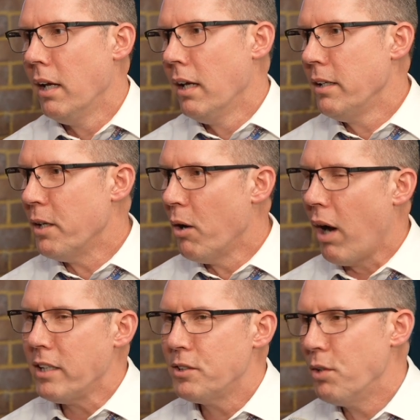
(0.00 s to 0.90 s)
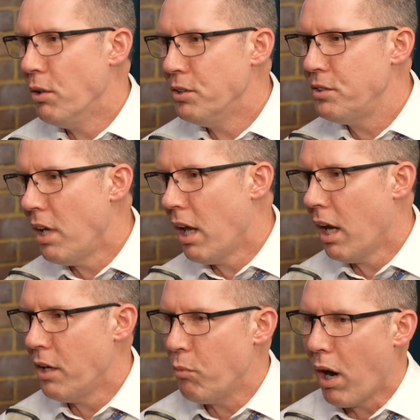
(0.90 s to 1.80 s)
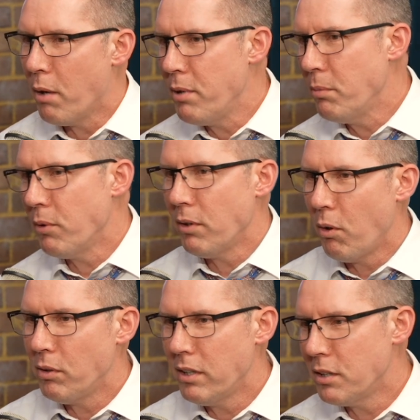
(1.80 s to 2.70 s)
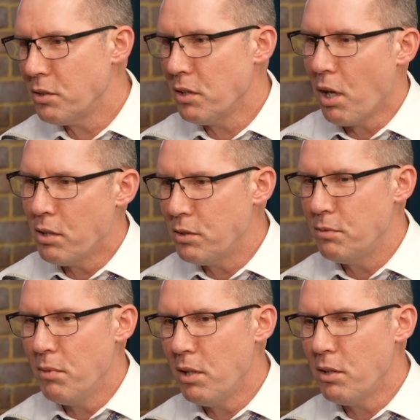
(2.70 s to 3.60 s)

I just don't understand. Why are people holding this against me?